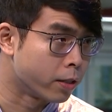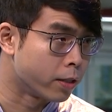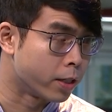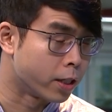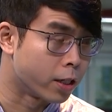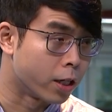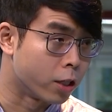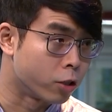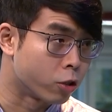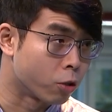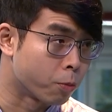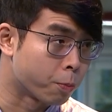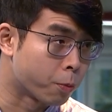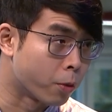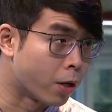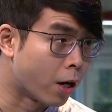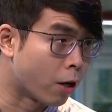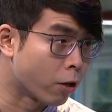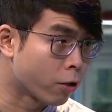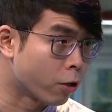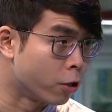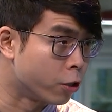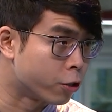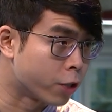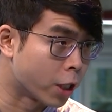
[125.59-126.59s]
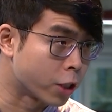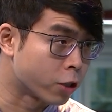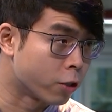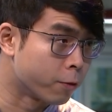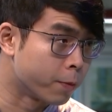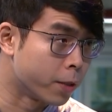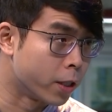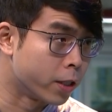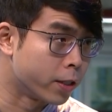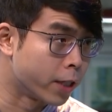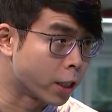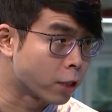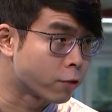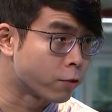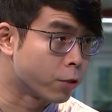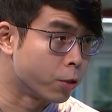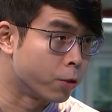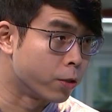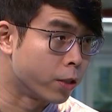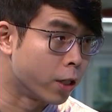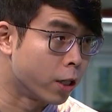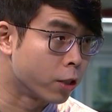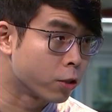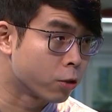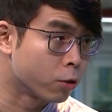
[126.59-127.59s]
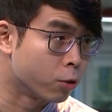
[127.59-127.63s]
needed to put out contracts over the next few years